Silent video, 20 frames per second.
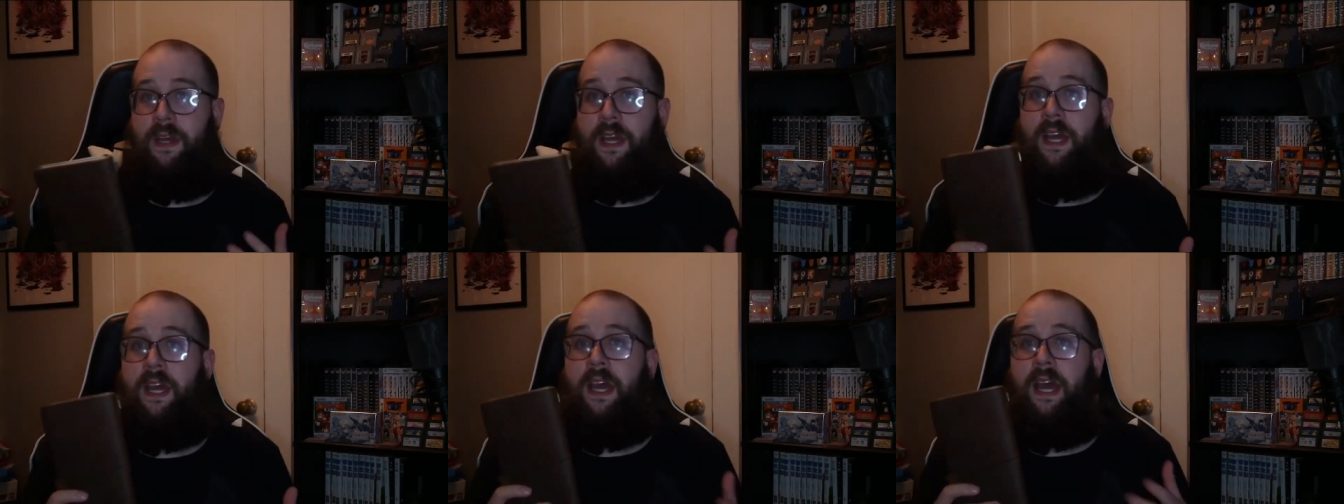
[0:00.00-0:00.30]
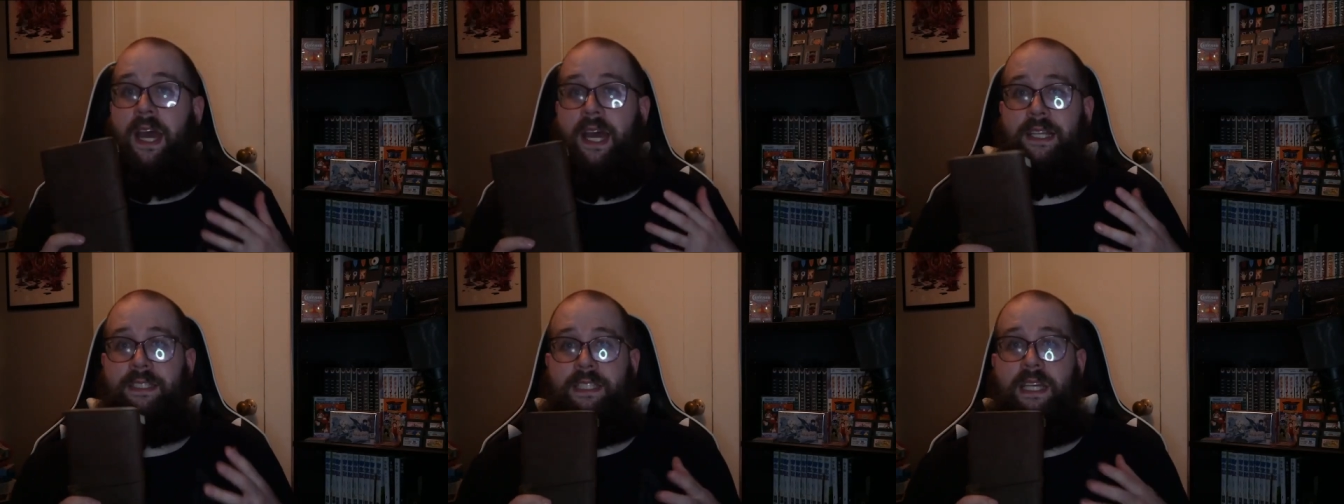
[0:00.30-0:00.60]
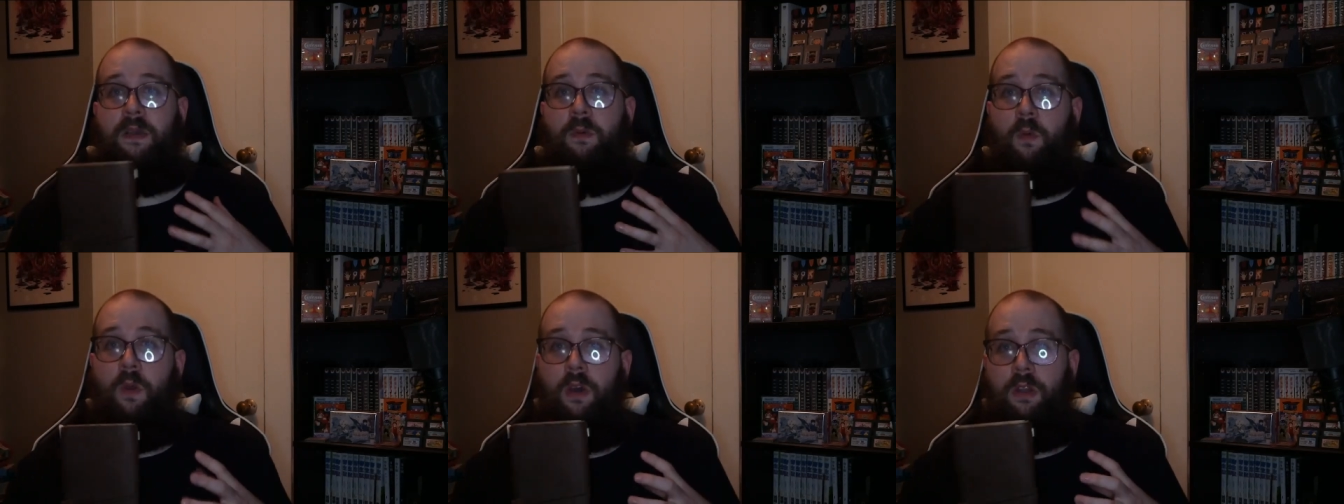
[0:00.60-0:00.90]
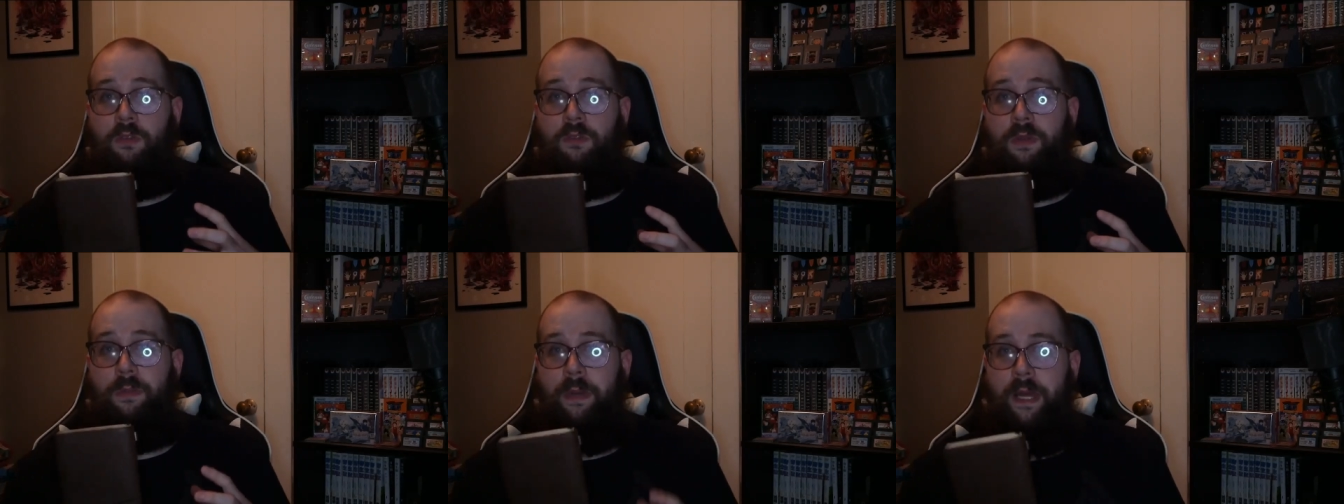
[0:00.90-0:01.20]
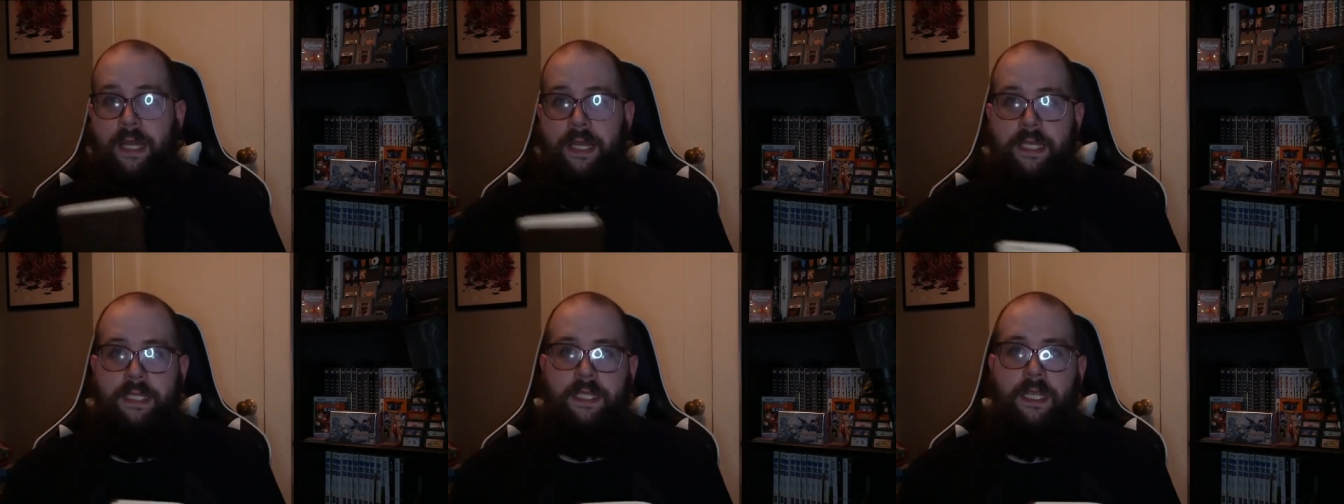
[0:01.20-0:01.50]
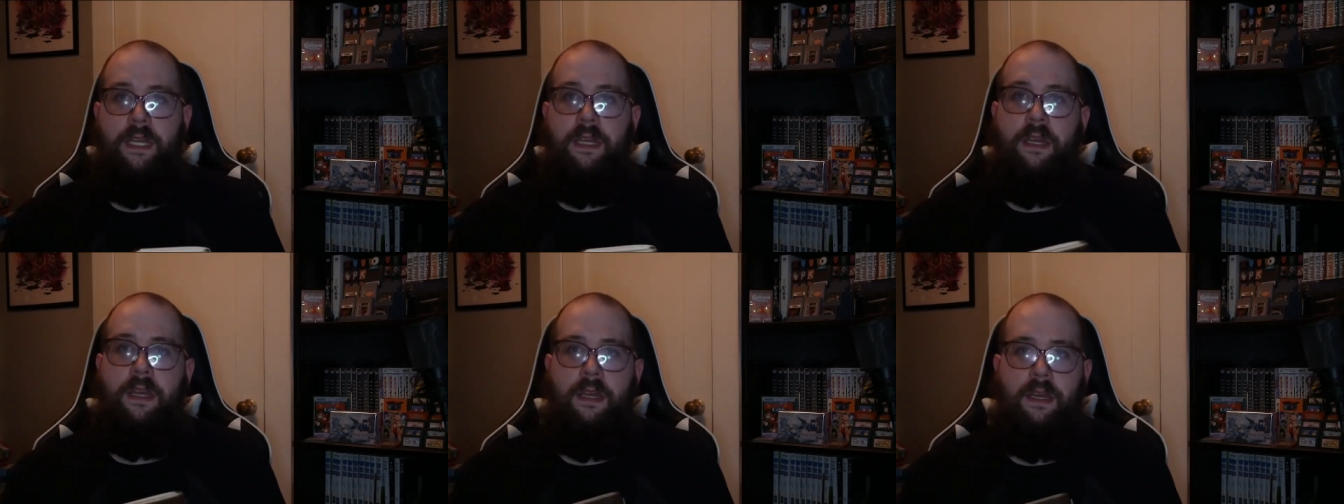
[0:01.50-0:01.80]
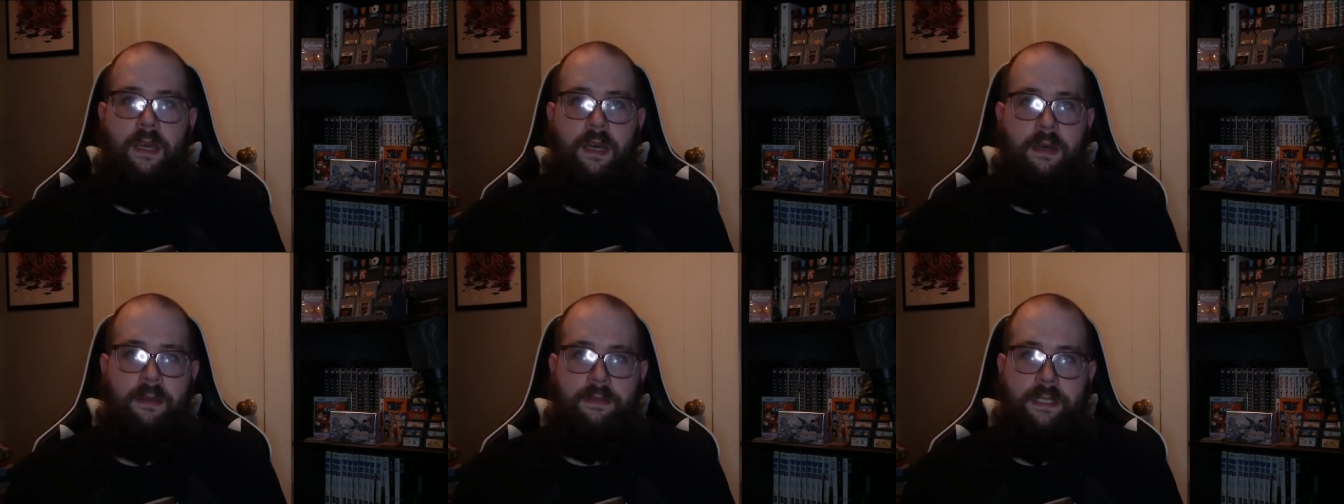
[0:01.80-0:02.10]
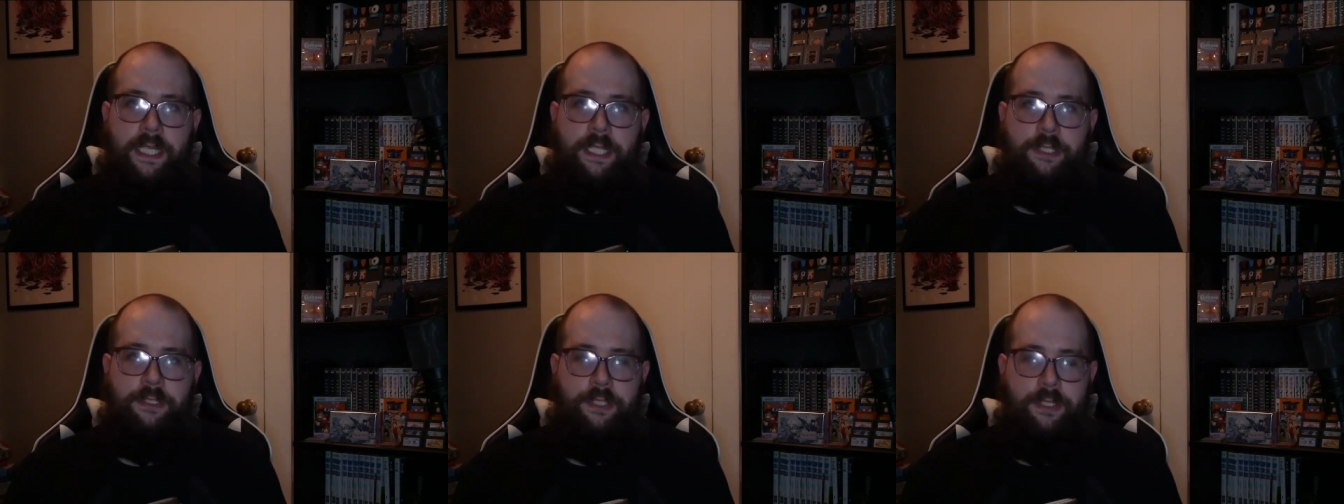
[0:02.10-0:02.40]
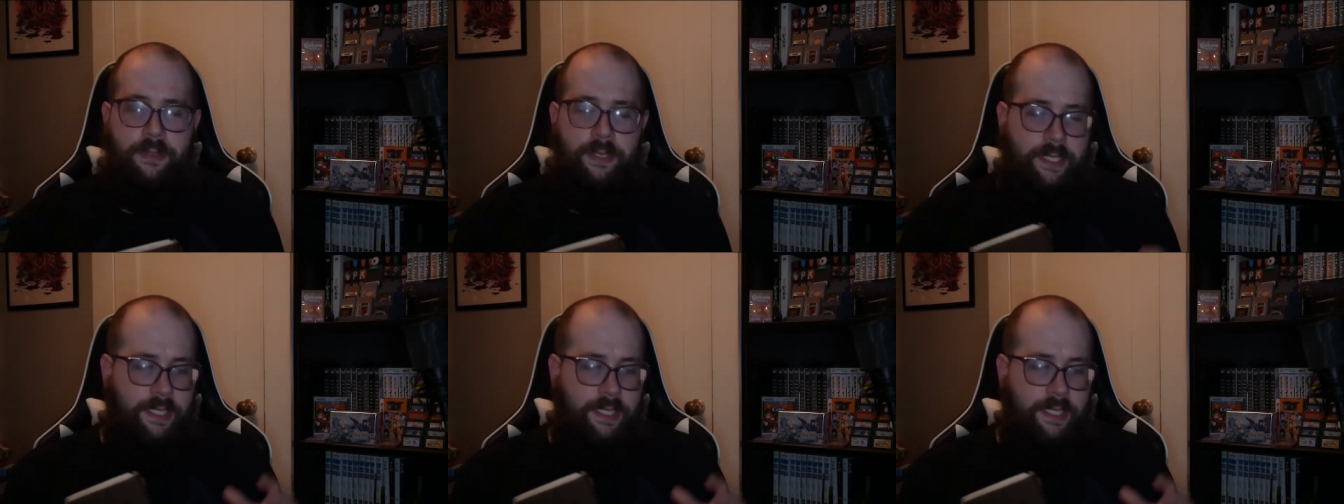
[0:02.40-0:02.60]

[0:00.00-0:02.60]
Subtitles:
has that water repellent nature to it.